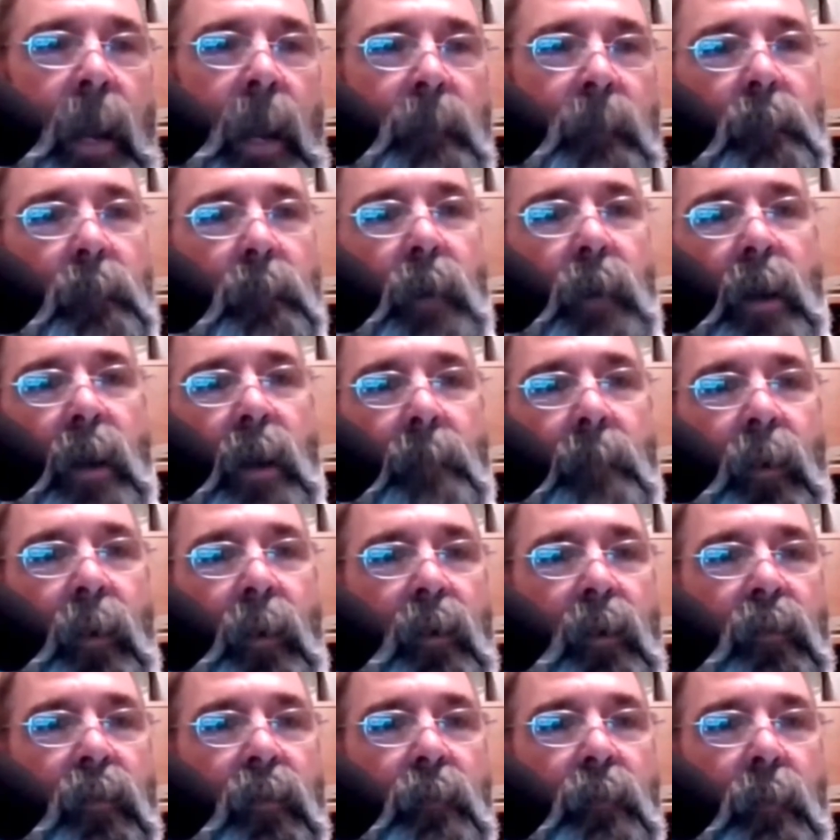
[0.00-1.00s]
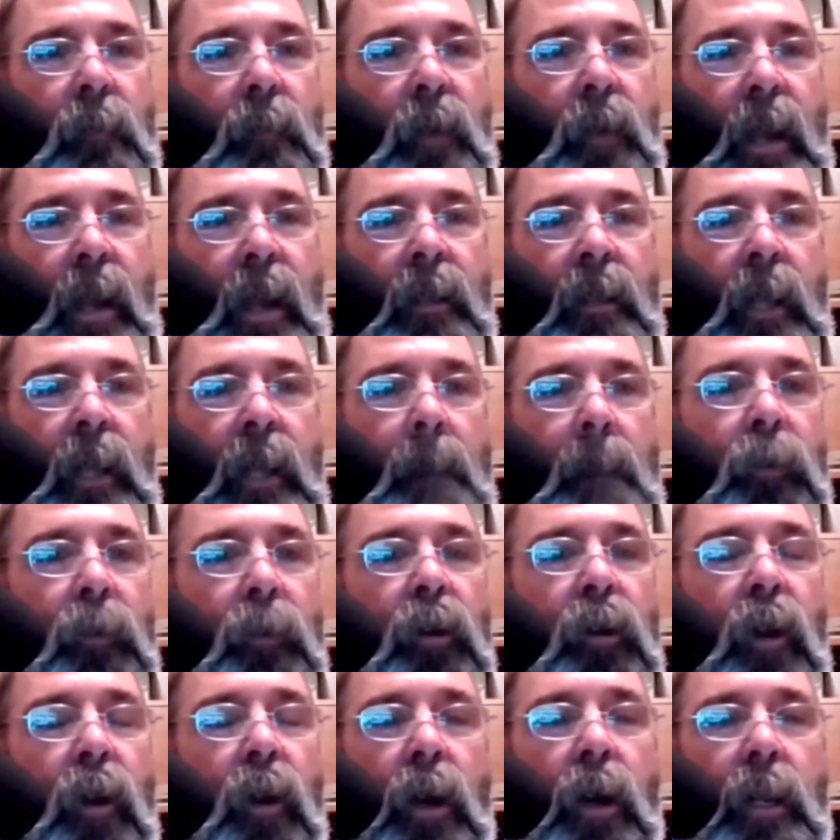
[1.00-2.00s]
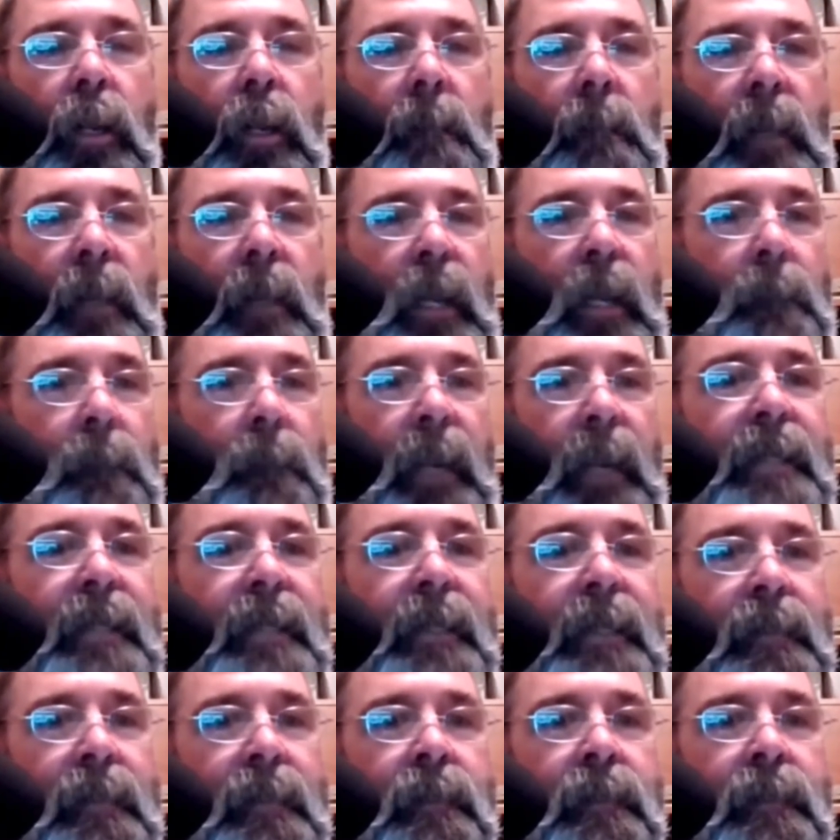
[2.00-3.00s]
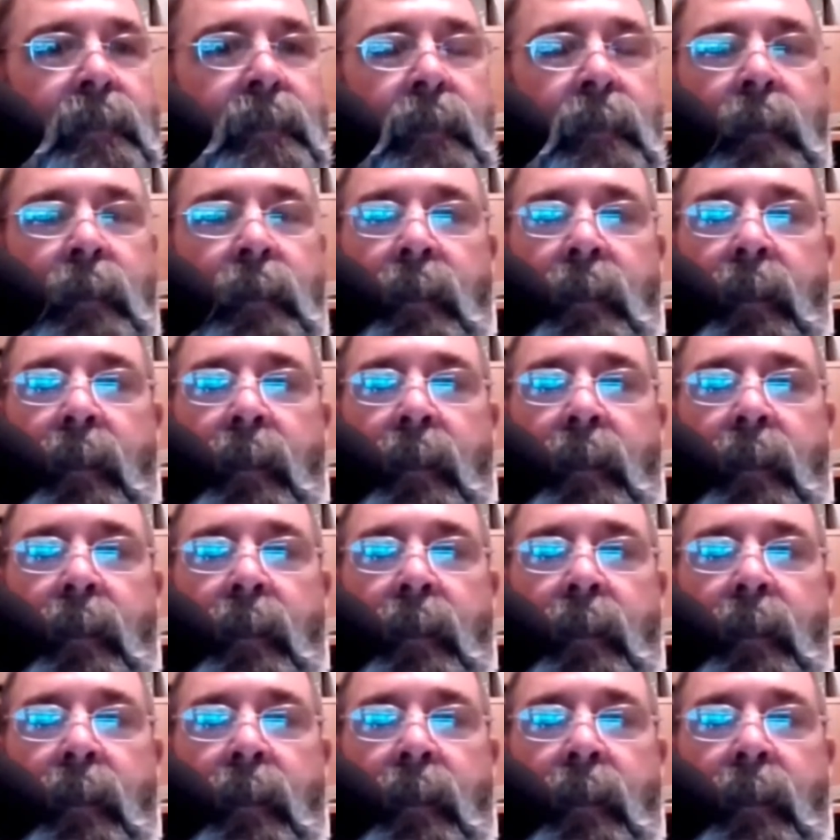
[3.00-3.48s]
grabbed the bottom part of the brand and put it on him, but I didn't.